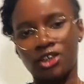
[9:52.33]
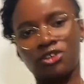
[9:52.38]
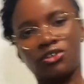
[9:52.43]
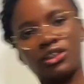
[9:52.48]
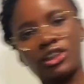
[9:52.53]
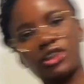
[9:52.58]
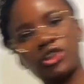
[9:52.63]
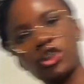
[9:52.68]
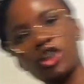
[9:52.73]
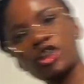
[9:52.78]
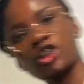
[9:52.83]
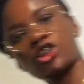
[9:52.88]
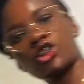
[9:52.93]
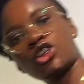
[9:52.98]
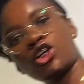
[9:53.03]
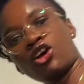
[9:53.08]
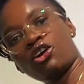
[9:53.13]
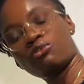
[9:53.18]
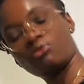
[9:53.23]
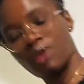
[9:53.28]
you could
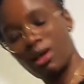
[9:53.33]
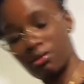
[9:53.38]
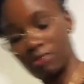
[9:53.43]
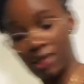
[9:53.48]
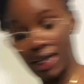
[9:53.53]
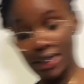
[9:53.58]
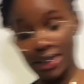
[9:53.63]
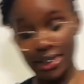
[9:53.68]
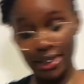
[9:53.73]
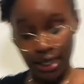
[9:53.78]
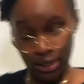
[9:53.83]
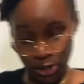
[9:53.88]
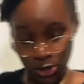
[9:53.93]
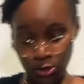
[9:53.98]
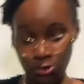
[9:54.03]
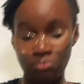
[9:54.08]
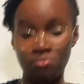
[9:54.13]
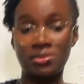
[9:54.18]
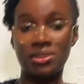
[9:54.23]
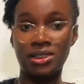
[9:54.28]
just turn around. Let's
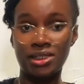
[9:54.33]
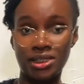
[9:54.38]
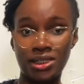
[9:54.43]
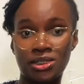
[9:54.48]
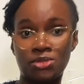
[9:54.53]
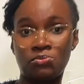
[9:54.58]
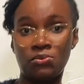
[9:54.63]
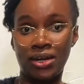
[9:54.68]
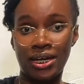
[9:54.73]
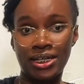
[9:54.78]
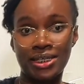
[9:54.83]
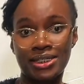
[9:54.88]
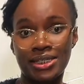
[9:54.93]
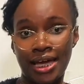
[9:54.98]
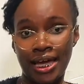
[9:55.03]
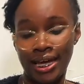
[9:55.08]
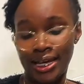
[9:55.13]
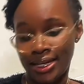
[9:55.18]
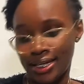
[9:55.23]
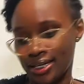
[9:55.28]
assume this is where his
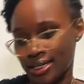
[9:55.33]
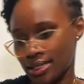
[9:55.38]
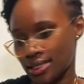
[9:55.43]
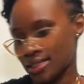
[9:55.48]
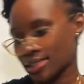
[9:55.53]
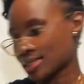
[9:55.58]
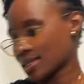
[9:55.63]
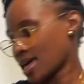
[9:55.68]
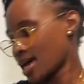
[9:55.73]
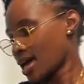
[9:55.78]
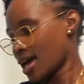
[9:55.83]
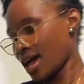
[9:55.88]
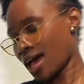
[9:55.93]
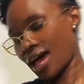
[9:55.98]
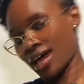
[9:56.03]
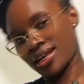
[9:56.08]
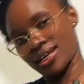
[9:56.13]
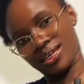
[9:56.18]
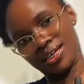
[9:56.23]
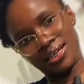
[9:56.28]
head is
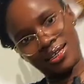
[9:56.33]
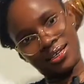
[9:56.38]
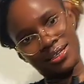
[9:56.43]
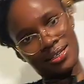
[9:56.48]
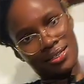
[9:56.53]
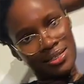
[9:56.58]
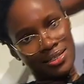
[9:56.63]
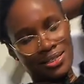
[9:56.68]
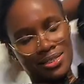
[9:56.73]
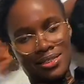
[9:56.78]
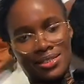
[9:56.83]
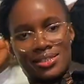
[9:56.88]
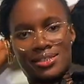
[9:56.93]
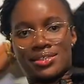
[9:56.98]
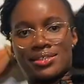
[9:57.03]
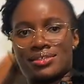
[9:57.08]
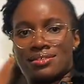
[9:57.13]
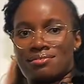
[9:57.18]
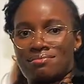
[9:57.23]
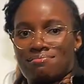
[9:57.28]
and
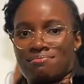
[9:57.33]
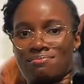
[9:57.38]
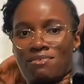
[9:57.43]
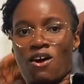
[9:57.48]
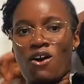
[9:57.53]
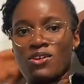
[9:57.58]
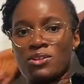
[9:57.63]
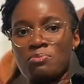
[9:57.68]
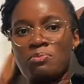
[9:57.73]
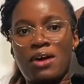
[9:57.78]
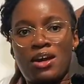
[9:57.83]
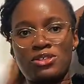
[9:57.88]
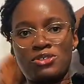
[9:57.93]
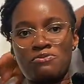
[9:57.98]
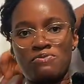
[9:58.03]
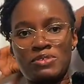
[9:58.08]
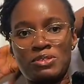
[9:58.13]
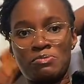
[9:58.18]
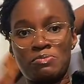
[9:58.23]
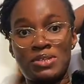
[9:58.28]
his other part
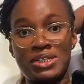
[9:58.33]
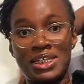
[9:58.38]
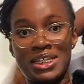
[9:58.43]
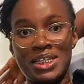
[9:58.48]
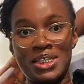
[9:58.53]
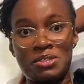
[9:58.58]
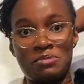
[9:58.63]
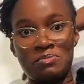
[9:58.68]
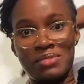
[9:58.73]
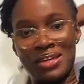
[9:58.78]
of his body is